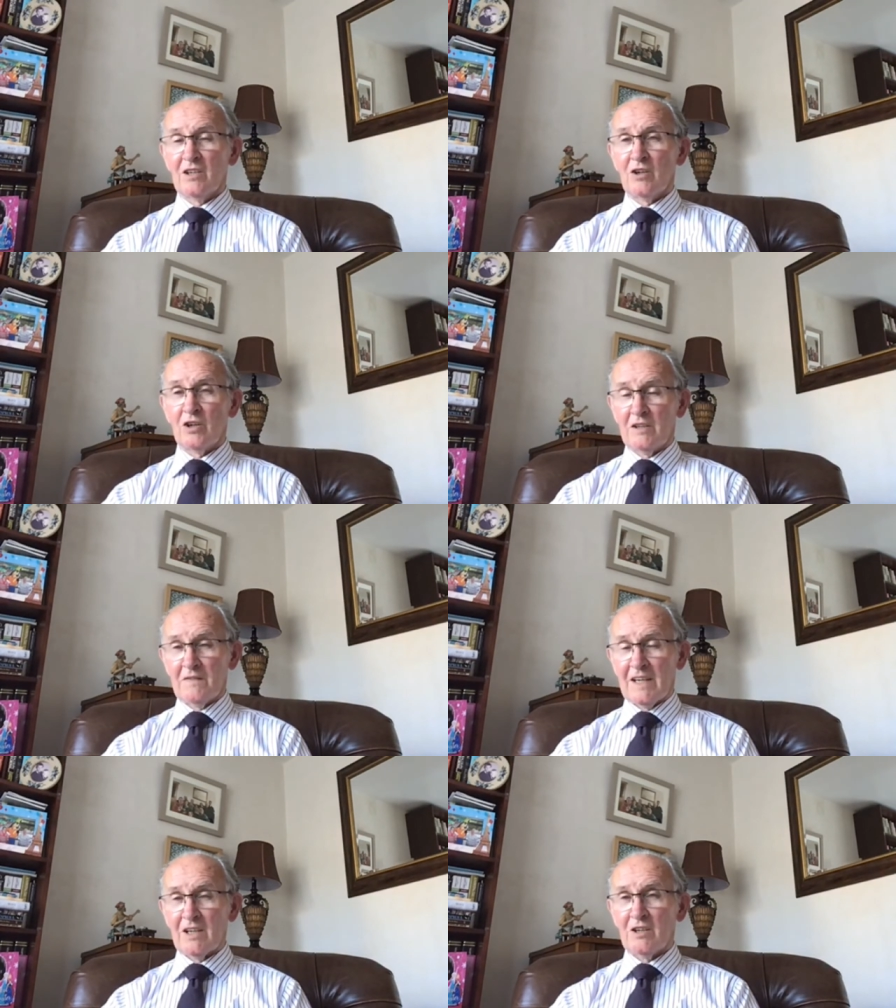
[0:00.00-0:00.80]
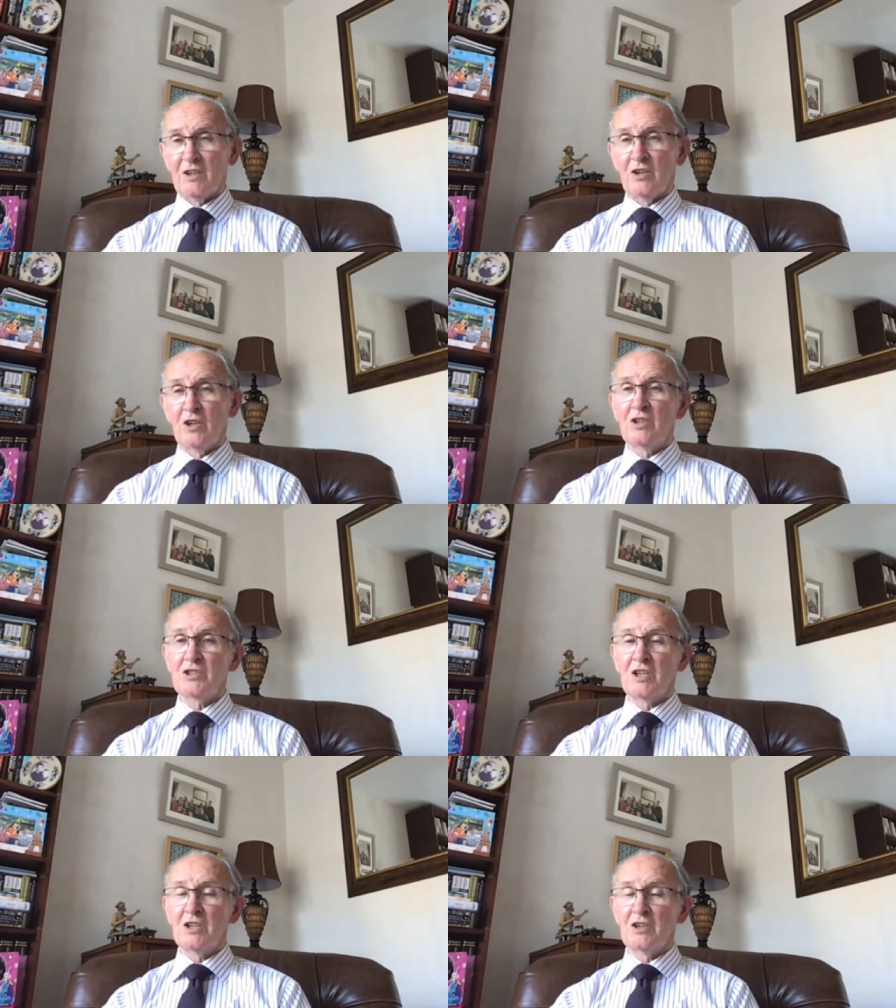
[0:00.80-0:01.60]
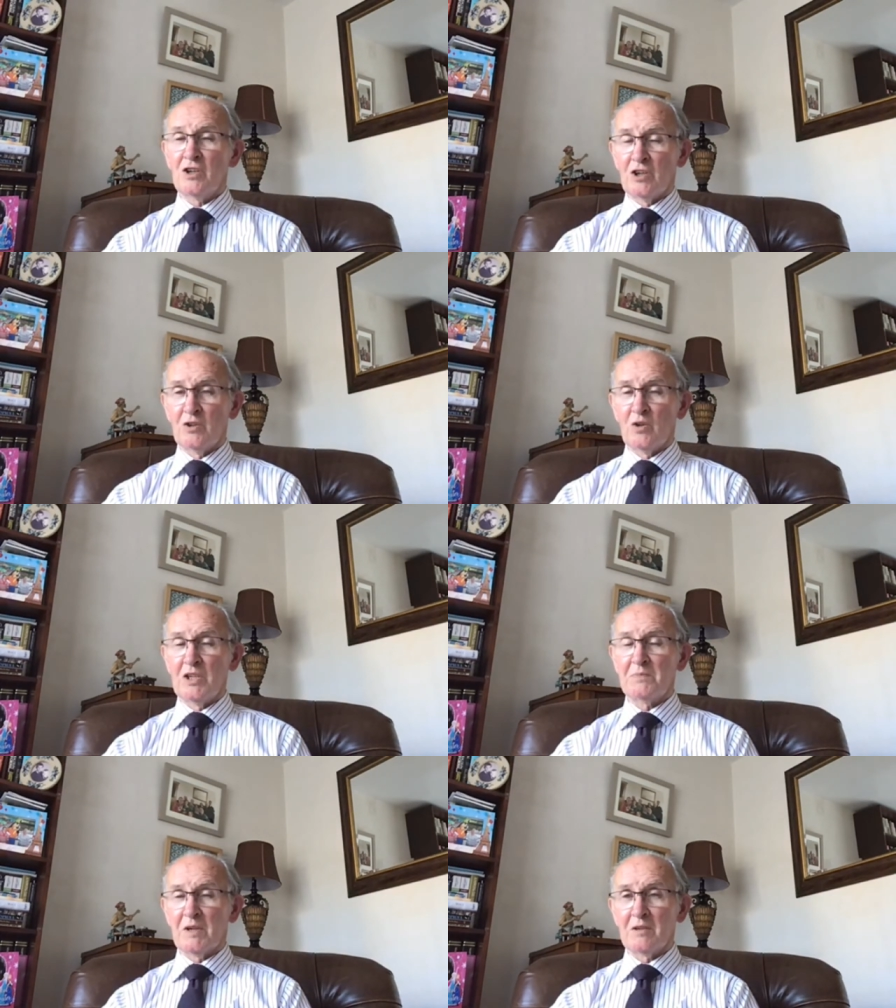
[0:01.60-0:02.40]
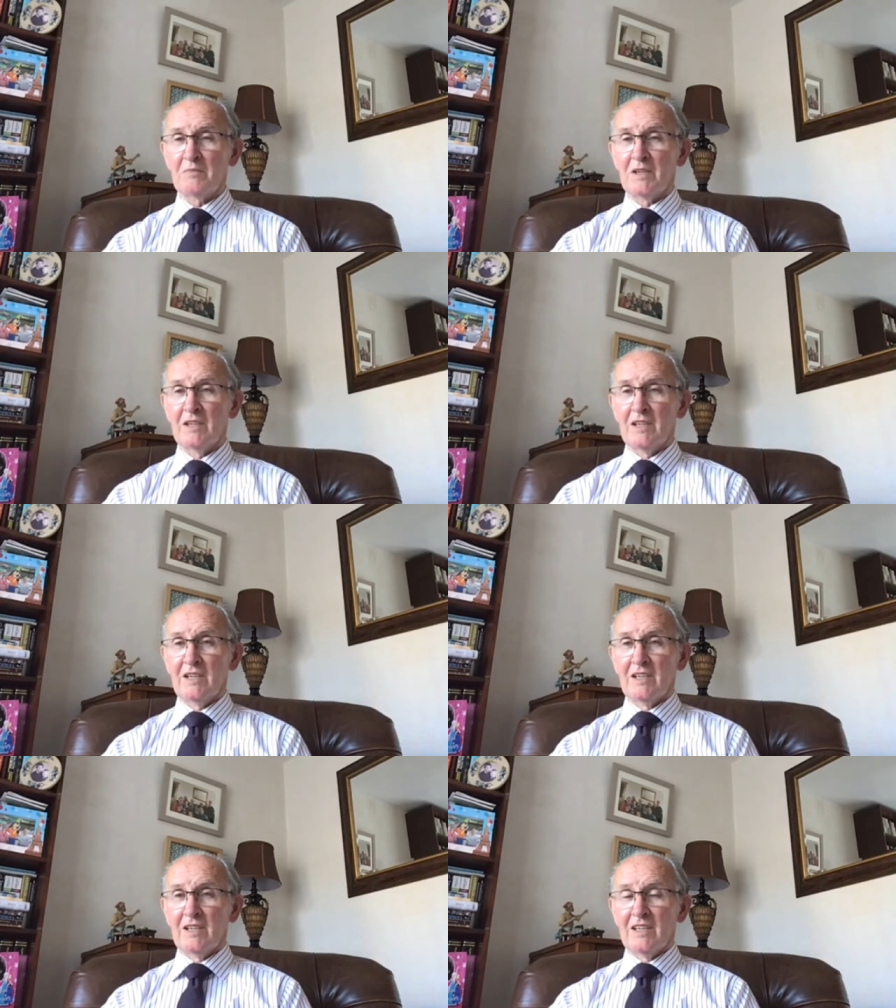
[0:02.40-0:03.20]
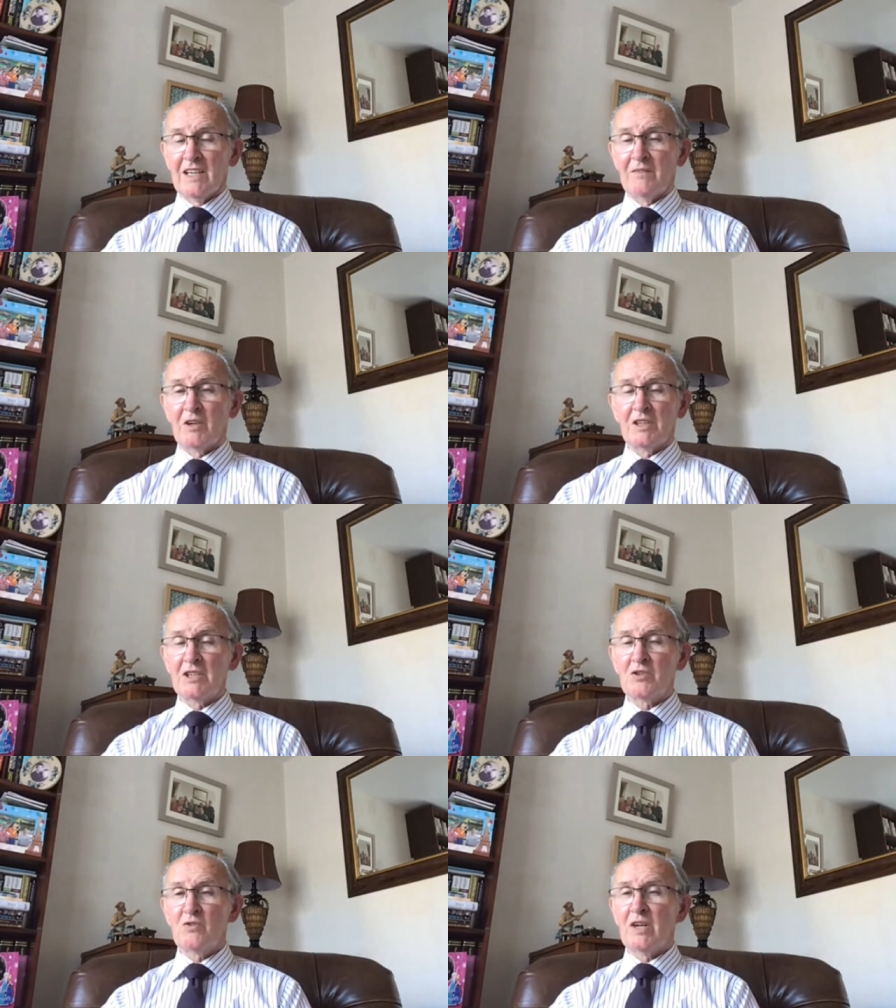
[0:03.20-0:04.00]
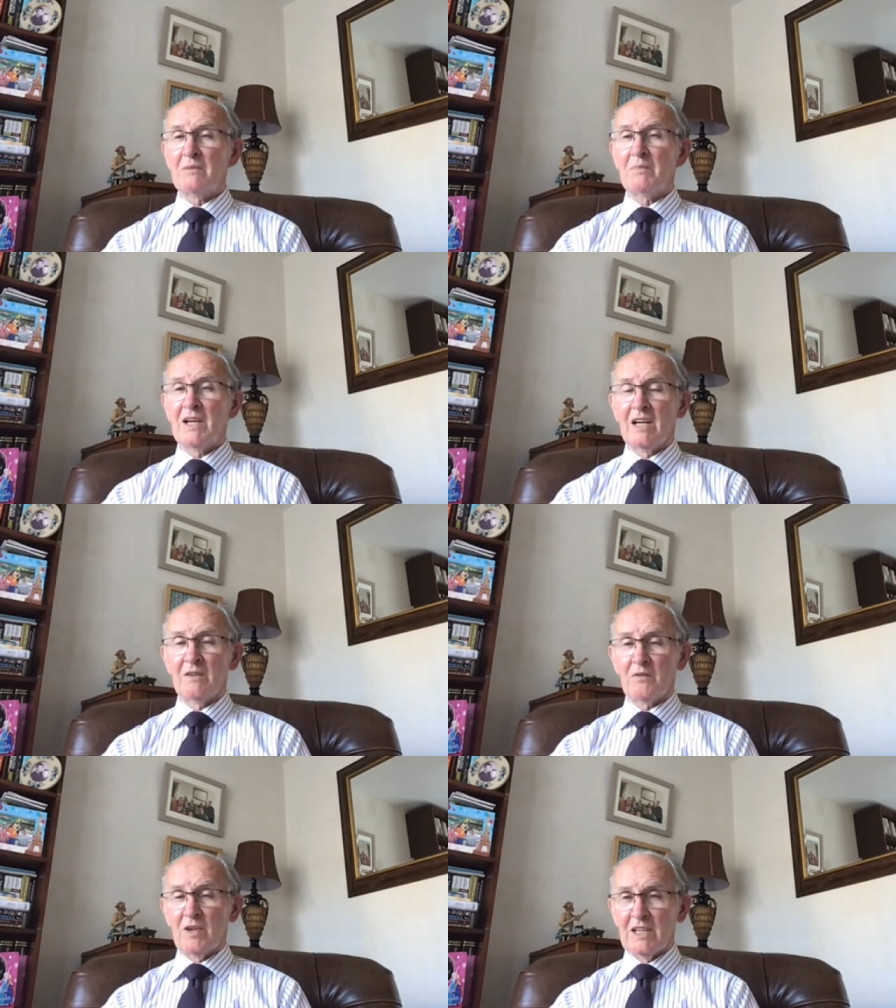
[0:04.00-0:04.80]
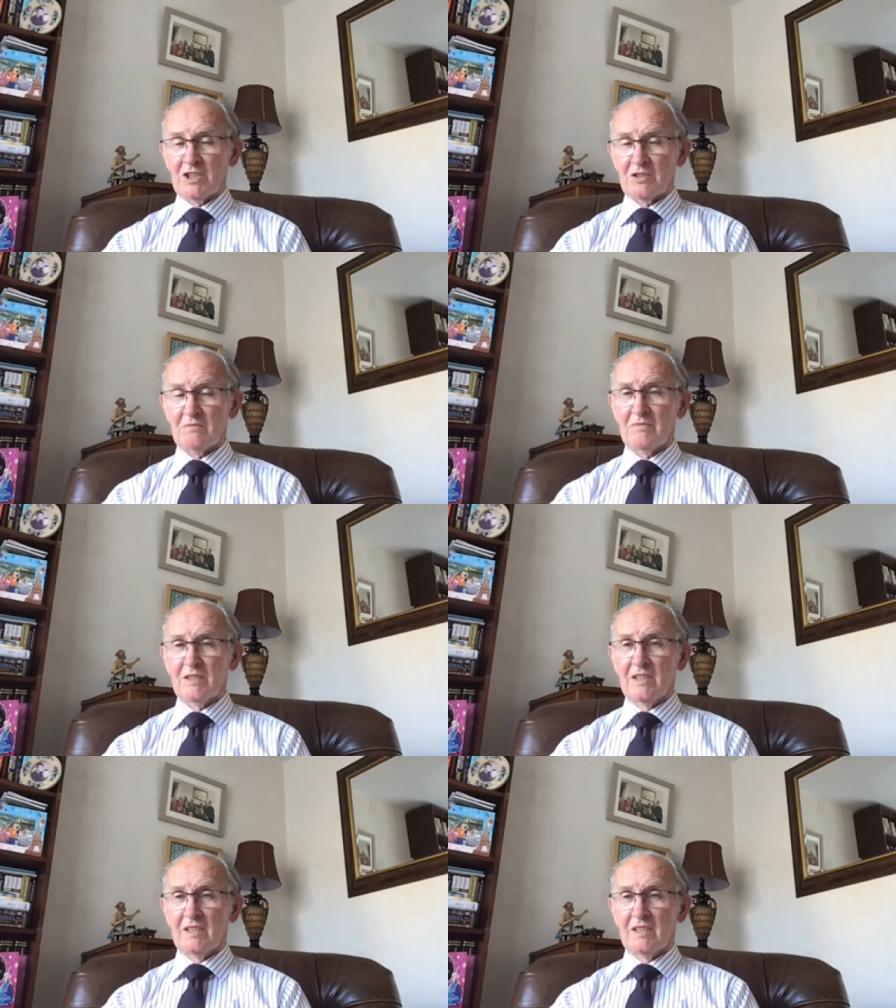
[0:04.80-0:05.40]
God the Father, God the Son, and God the Holy Spirit have got this great plan of creation.